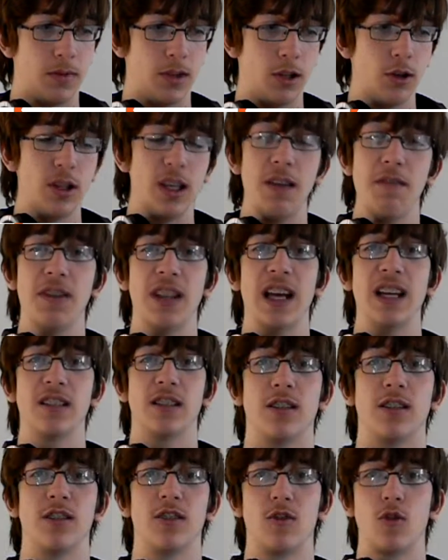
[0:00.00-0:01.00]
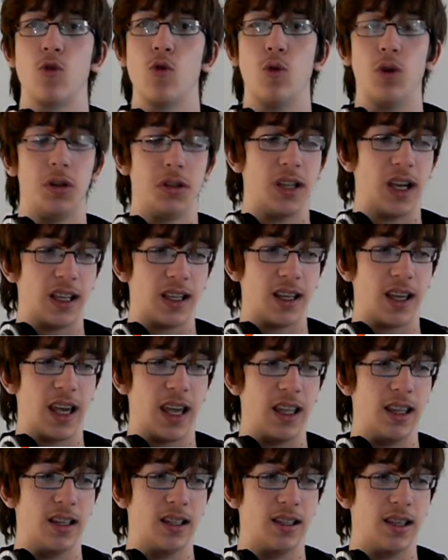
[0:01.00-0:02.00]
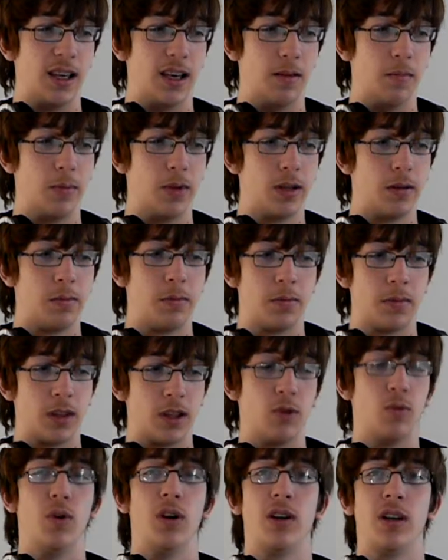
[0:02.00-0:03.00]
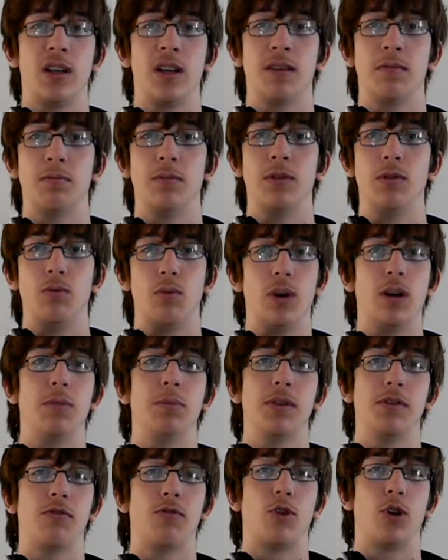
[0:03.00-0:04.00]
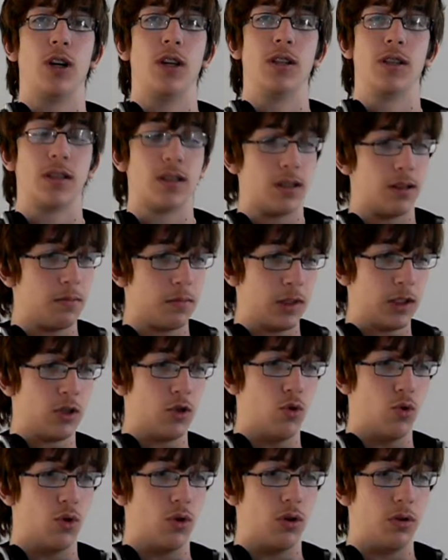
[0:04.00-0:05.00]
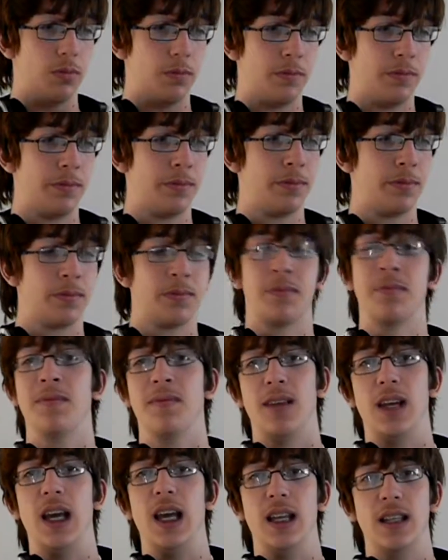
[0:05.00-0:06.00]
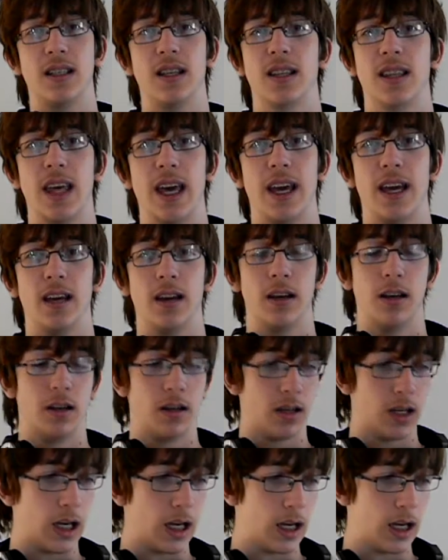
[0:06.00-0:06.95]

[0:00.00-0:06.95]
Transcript: Dude even a school dedicated to him. The William Wilberforce School. It's a thing.